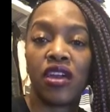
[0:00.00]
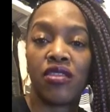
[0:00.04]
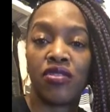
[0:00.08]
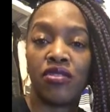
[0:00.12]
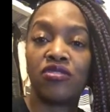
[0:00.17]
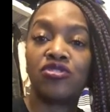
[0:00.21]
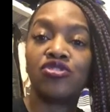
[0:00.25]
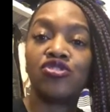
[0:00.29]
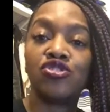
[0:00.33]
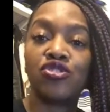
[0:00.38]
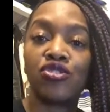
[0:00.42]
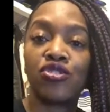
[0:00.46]
and
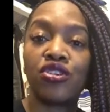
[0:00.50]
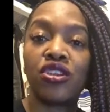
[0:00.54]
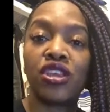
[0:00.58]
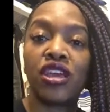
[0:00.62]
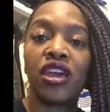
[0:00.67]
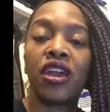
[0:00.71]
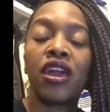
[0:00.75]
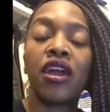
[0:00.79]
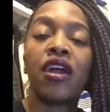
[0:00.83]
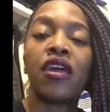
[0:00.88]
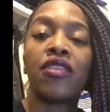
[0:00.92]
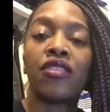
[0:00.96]
the
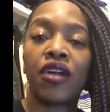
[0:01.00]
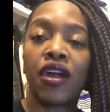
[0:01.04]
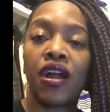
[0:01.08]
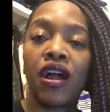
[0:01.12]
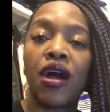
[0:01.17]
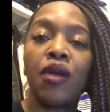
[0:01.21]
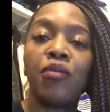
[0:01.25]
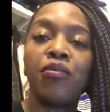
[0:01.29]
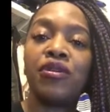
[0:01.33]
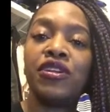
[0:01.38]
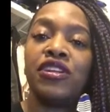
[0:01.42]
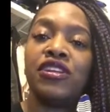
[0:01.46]
journey, the
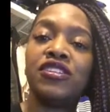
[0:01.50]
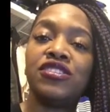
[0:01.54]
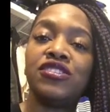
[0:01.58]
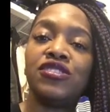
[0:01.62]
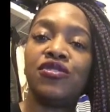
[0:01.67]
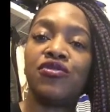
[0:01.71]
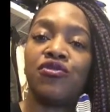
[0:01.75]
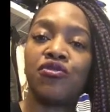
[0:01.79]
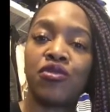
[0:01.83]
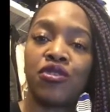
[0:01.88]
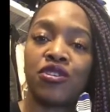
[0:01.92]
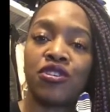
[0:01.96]
companies
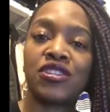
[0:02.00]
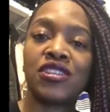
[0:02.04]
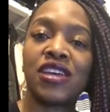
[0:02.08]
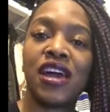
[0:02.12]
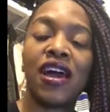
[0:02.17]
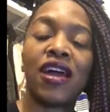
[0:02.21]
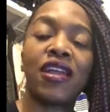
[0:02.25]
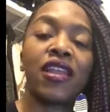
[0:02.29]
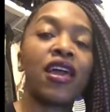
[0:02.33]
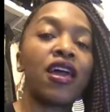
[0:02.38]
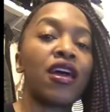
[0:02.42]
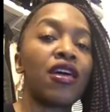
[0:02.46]
you've worked
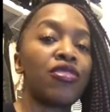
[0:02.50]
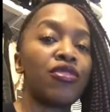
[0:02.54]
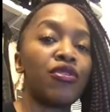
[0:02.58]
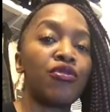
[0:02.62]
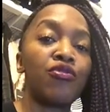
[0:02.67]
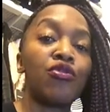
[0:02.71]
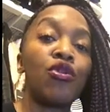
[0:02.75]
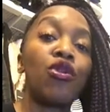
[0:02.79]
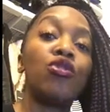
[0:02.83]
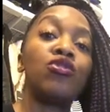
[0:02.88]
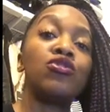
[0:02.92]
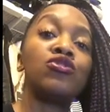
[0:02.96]
at, the
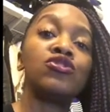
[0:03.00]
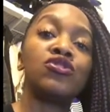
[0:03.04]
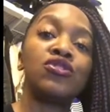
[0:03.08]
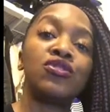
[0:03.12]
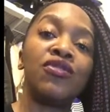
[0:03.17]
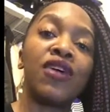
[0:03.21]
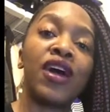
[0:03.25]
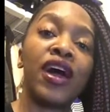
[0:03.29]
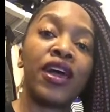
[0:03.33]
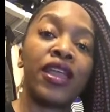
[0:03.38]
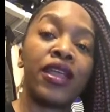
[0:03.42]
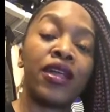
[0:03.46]
roles
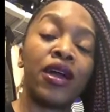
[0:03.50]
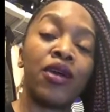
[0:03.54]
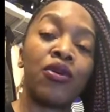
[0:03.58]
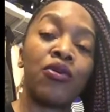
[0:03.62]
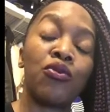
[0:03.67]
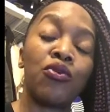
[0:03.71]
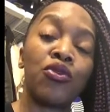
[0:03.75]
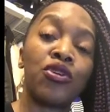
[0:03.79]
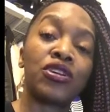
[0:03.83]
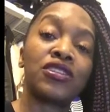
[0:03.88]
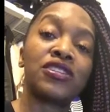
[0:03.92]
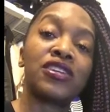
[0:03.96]
you've had
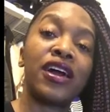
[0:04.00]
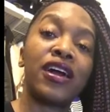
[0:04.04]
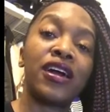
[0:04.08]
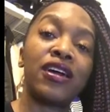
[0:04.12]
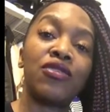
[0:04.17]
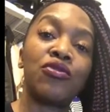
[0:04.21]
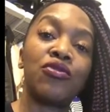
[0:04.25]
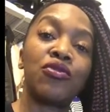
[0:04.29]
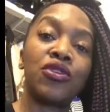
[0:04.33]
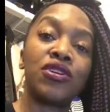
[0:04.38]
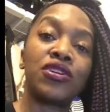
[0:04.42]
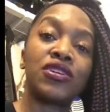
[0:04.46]
worked
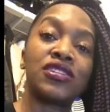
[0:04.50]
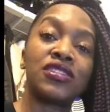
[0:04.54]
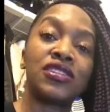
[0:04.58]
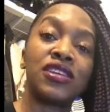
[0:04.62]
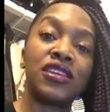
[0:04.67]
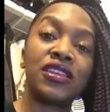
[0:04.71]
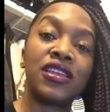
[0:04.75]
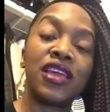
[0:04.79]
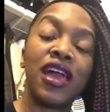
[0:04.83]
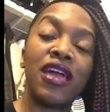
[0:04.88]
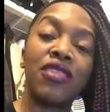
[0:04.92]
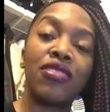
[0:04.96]

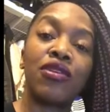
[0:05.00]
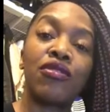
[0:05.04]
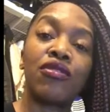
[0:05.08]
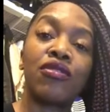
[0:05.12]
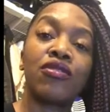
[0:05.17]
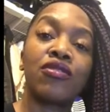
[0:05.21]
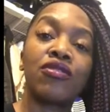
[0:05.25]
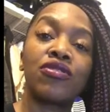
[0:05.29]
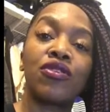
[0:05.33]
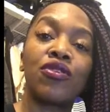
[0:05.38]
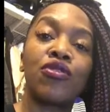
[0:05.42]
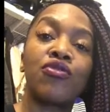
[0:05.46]
in, and
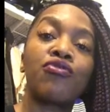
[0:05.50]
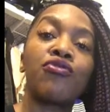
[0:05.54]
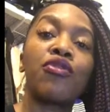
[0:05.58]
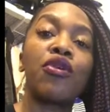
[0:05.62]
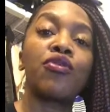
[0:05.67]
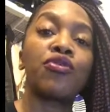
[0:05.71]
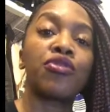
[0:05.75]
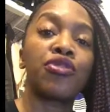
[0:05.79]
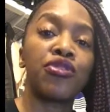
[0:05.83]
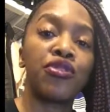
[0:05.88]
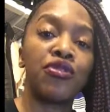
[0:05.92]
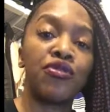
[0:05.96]
the
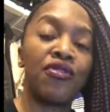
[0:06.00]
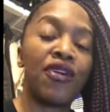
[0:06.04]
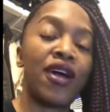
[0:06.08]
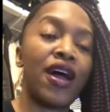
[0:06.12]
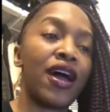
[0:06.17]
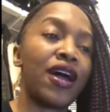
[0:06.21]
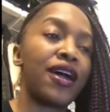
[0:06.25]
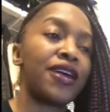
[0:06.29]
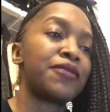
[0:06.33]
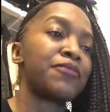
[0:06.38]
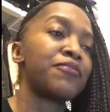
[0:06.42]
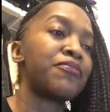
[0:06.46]
growth you've
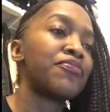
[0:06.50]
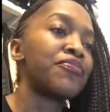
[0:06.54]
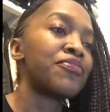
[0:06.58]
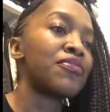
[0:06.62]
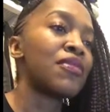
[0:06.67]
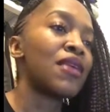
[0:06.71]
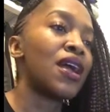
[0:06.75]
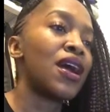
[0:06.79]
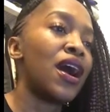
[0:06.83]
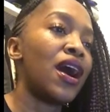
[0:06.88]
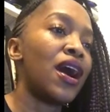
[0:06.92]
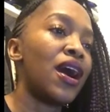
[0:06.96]
had.
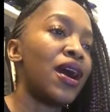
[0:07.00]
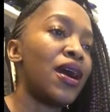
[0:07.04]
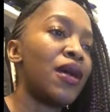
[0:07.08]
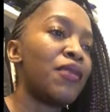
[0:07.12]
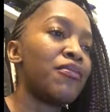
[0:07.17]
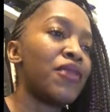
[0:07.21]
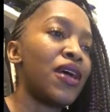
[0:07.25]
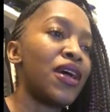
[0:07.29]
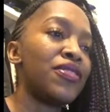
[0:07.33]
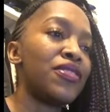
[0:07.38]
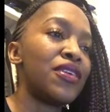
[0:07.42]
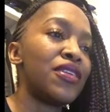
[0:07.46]

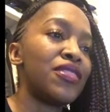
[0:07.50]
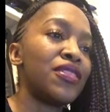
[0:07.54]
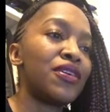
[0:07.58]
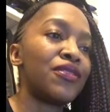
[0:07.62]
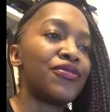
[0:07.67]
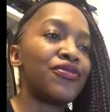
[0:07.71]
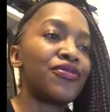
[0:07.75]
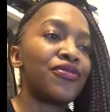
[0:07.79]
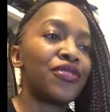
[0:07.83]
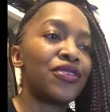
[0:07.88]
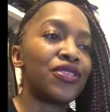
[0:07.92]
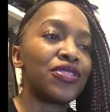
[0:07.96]
And then
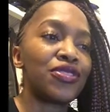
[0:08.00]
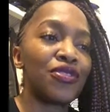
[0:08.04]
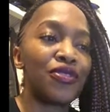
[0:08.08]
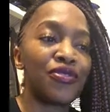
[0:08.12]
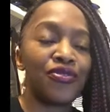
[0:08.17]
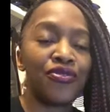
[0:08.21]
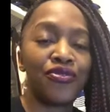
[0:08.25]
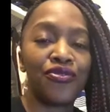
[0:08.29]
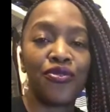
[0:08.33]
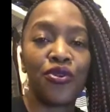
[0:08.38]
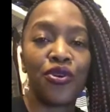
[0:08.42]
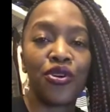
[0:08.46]
the
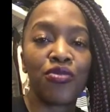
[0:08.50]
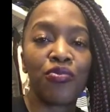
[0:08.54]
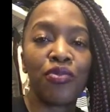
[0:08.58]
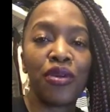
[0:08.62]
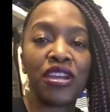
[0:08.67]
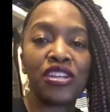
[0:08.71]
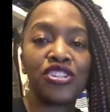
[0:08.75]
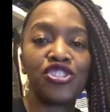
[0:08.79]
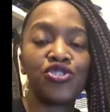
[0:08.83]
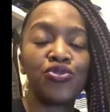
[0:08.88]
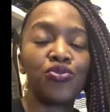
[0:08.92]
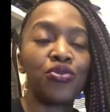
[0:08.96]
fourth
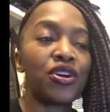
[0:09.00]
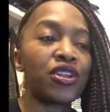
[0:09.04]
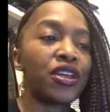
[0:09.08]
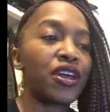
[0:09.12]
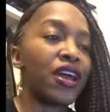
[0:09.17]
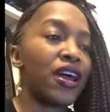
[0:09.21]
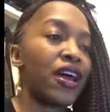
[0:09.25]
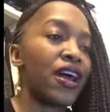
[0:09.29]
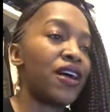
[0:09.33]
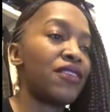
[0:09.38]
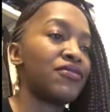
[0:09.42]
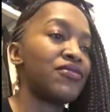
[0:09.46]
page you want
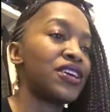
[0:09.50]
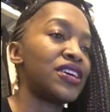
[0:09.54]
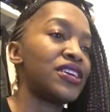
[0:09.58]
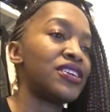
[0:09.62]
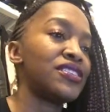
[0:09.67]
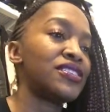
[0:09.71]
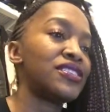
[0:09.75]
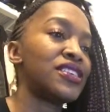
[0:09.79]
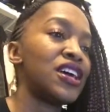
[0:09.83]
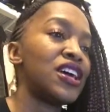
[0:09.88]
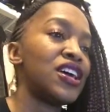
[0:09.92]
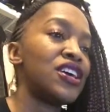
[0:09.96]
to have
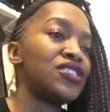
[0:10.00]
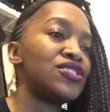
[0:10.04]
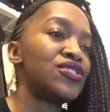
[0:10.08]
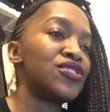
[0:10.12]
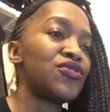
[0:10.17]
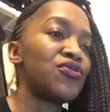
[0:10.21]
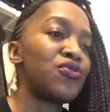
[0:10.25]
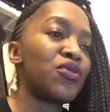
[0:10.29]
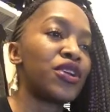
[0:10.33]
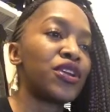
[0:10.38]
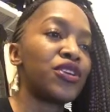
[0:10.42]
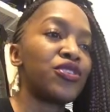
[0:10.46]
is
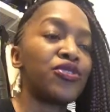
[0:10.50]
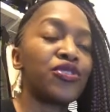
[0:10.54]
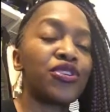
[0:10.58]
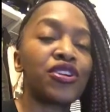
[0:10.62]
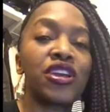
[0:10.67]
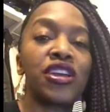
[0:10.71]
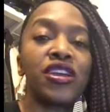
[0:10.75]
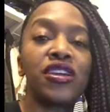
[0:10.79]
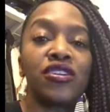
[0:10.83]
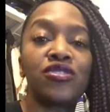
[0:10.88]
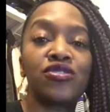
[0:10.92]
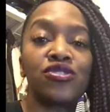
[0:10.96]
sort of, what are your
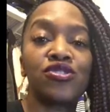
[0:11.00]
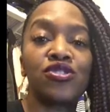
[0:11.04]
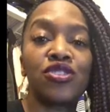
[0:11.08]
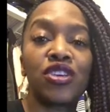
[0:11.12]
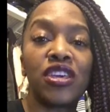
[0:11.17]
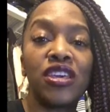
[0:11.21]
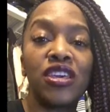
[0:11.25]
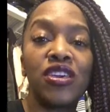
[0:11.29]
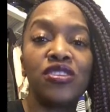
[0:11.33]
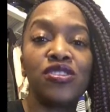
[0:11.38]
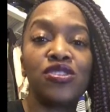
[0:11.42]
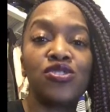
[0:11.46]
key
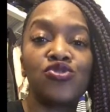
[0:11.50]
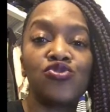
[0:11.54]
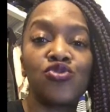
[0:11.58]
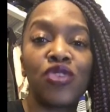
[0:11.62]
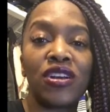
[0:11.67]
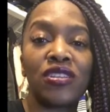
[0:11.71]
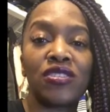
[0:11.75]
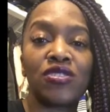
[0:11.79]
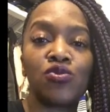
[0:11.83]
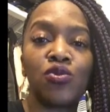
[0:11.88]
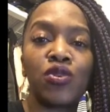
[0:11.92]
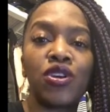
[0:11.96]

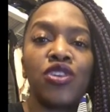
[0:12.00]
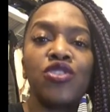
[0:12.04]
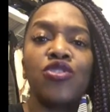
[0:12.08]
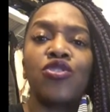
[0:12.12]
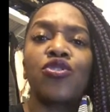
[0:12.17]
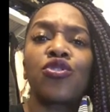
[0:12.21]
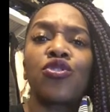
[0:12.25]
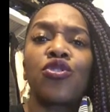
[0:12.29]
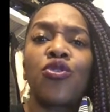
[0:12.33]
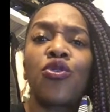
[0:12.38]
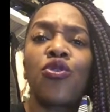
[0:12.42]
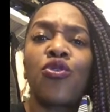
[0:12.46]
strengths? What are
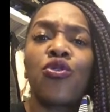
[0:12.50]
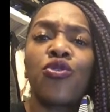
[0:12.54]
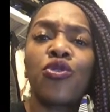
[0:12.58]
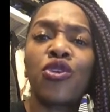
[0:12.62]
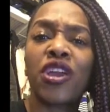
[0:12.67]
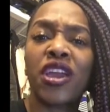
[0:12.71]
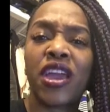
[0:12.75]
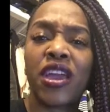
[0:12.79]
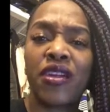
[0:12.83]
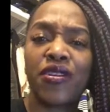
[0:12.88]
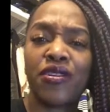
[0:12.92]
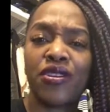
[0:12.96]
your
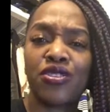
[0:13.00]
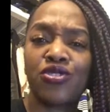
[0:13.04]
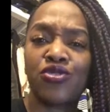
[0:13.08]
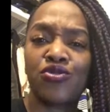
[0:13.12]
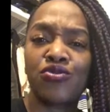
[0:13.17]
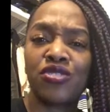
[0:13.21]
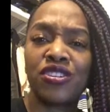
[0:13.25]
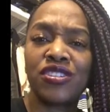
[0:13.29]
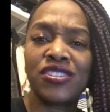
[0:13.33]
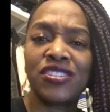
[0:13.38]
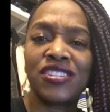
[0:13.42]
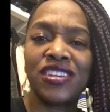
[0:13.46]
core
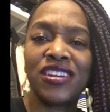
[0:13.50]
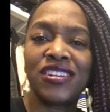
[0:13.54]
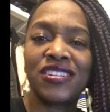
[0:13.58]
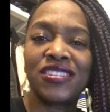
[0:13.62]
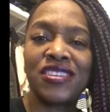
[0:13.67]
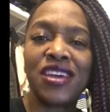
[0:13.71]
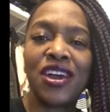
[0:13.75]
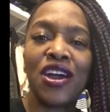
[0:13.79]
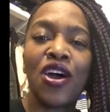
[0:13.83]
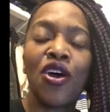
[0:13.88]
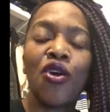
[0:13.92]
characteristics?